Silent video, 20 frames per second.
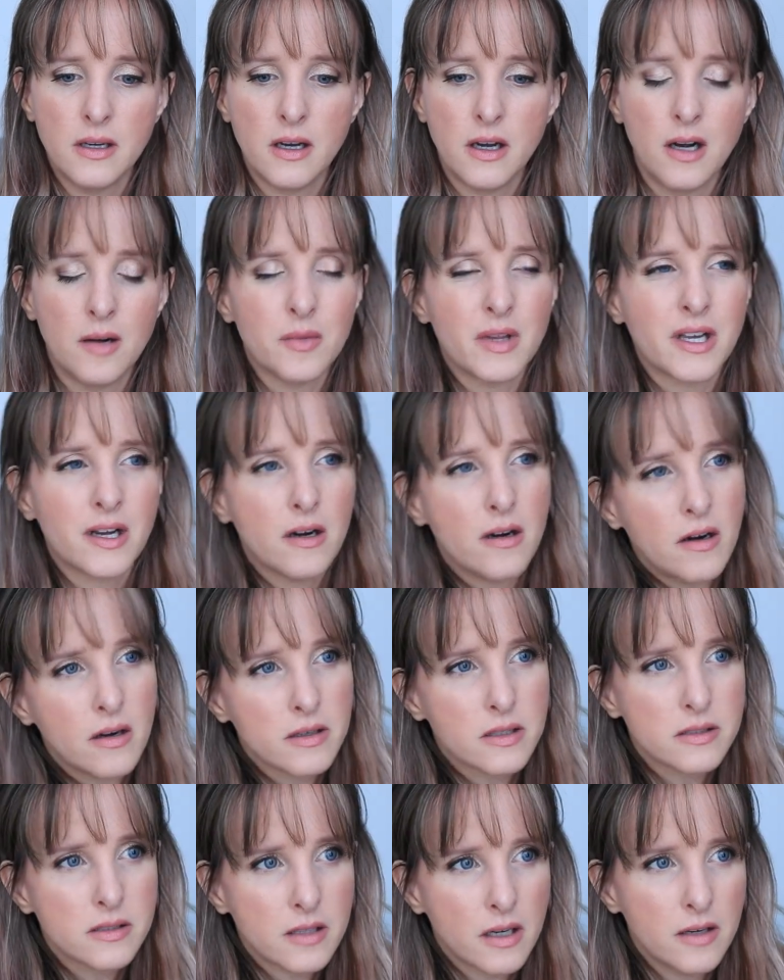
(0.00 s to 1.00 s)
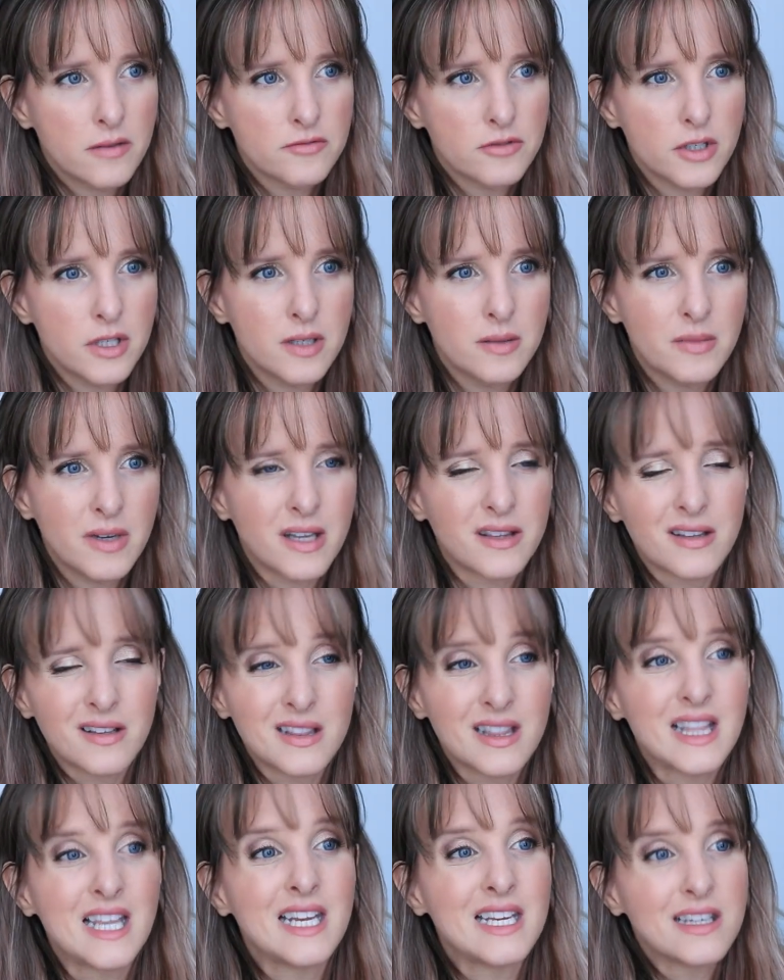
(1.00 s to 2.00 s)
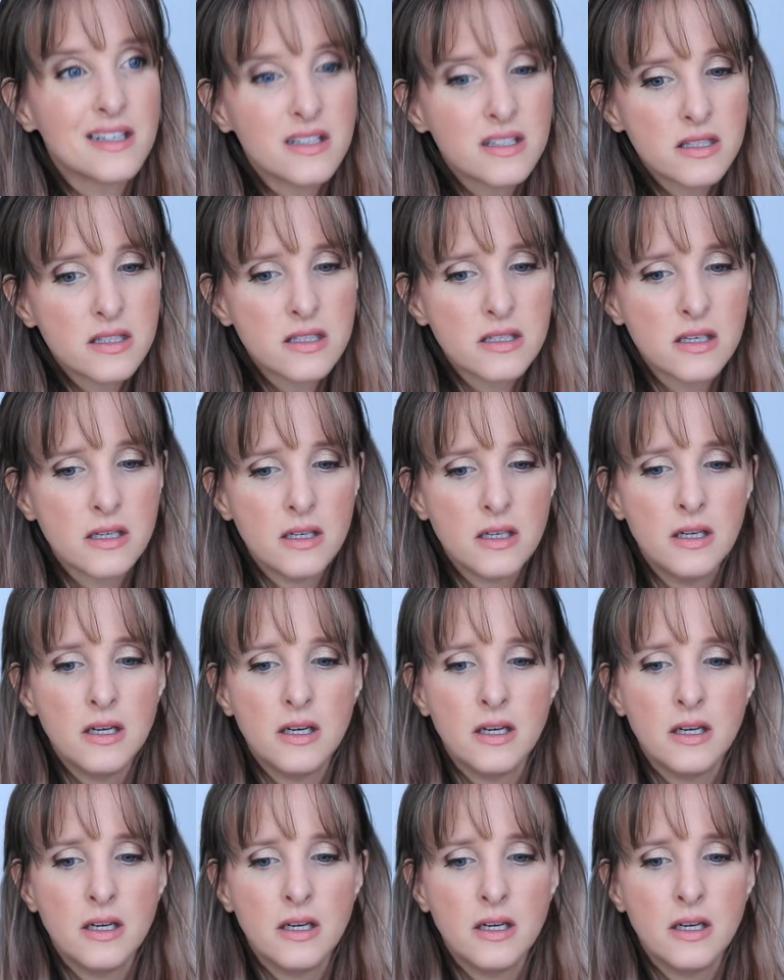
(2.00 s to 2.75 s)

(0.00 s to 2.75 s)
like August timeframe at the latest.